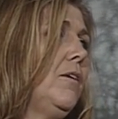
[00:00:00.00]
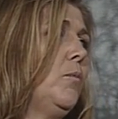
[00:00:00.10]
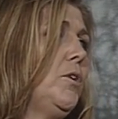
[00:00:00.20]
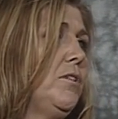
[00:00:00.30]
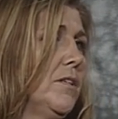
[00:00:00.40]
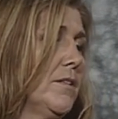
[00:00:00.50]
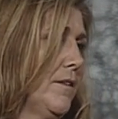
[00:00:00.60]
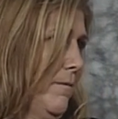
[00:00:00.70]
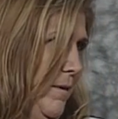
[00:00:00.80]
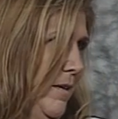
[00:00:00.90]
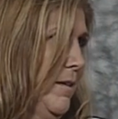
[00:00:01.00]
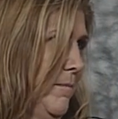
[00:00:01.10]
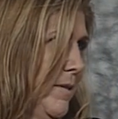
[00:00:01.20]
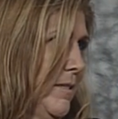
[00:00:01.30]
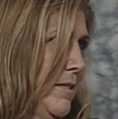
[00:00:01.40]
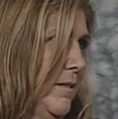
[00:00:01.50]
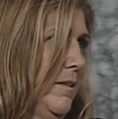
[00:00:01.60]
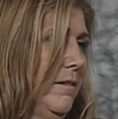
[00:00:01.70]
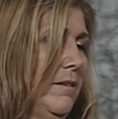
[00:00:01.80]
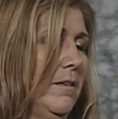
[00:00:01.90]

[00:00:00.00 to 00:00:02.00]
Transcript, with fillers: when you get to that rank in the military and,